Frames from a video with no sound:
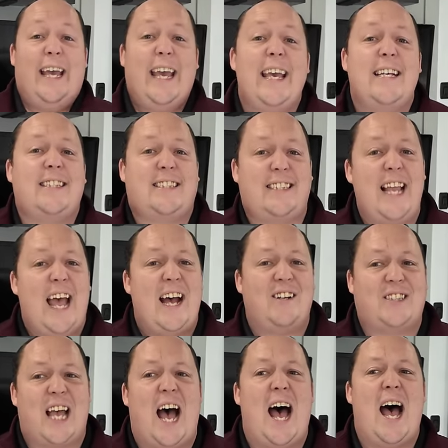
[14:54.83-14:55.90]
It's, it's
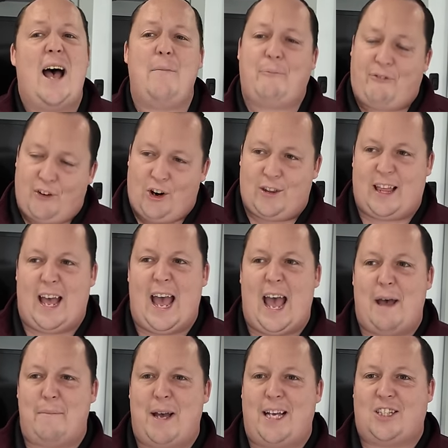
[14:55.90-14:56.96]
now time for the
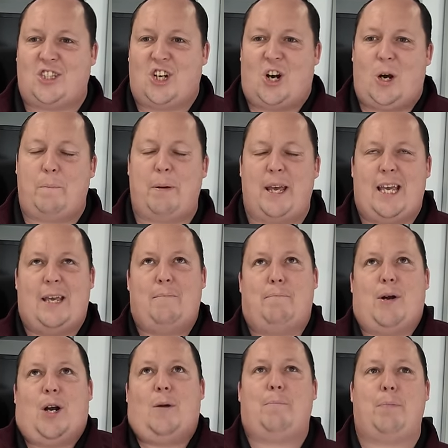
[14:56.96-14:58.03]
MSRP.